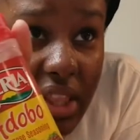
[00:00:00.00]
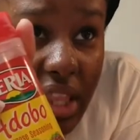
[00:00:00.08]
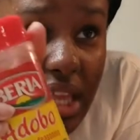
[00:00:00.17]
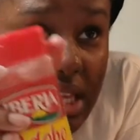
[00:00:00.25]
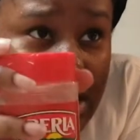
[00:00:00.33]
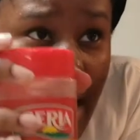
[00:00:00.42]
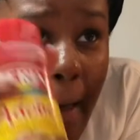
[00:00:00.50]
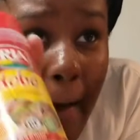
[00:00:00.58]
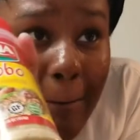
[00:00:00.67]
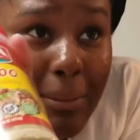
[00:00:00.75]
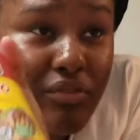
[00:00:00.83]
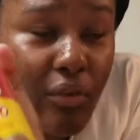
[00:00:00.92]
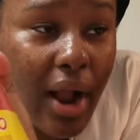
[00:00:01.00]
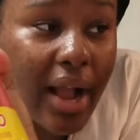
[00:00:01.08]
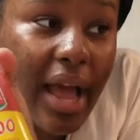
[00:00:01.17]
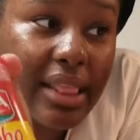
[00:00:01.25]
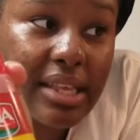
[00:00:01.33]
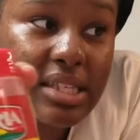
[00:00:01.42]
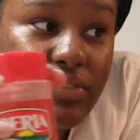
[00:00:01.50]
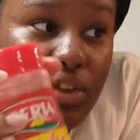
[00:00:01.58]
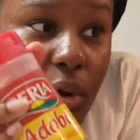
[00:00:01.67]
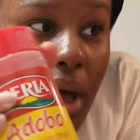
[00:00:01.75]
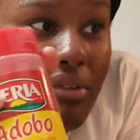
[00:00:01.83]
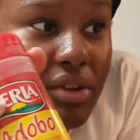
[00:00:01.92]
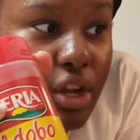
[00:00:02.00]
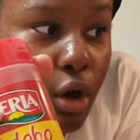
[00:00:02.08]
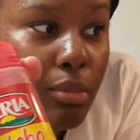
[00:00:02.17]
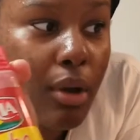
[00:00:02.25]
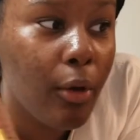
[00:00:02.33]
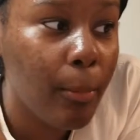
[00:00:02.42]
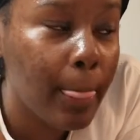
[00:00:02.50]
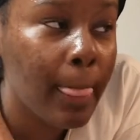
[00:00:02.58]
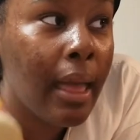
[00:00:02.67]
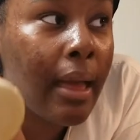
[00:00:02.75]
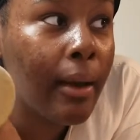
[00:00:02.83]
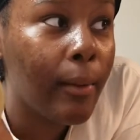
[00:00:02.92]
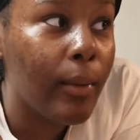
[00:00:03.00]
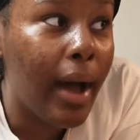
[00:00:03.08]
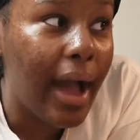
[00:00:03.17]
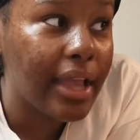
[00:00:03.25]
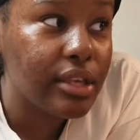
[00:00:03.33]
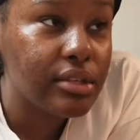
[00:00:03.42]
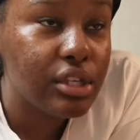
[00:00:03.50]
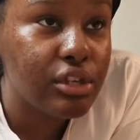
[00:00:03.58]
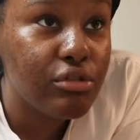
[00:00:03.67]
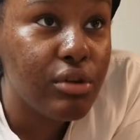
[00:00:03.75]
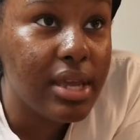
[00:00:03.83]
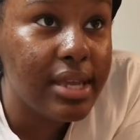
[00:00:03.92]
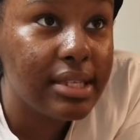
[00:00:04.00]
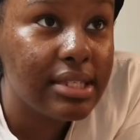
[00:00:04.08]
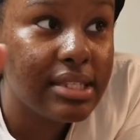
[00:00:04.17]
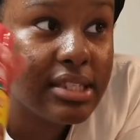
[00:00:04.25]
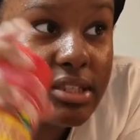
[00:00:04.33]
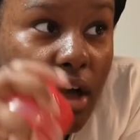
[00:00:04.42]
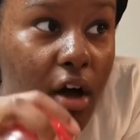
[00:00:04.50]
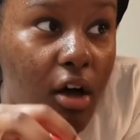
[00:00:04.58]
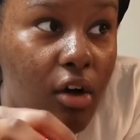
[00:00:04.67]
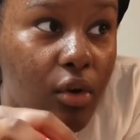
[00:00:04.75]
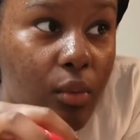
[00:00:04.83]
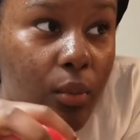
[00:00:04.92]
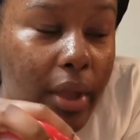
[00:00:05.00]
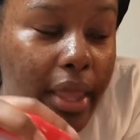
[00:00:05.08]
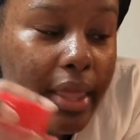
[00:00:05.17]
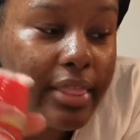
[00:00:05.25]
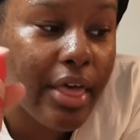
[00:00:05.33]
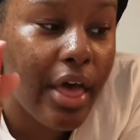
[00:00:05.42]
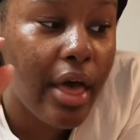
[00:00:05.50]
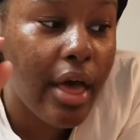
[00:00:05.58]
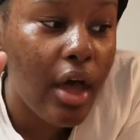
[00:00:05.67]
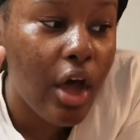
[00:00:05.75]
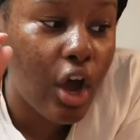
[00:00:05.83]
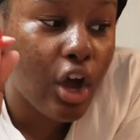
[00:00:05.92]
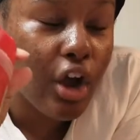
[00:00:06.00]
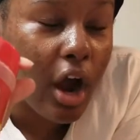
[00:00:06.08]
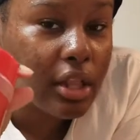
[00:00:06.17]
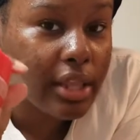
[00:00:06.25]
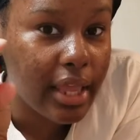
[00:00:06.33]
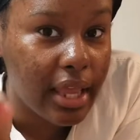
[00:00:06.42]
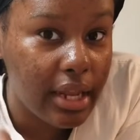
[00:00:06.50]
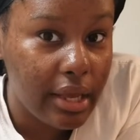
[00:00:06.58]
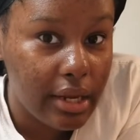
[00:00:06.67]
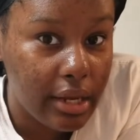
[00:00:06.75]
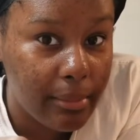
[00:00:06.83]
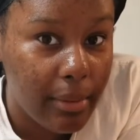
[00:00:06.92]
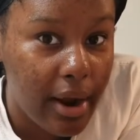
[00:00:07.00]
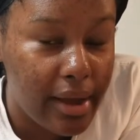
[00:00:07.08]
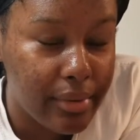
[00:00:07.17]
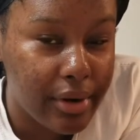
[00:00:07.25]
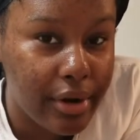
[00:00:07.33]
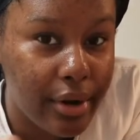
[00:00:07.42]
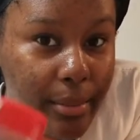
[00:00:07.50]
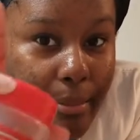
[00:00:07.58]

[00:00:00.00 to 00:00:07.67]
things. Before I got this, if you don't have adobo, what I used to do is salt with garlic and onion powder.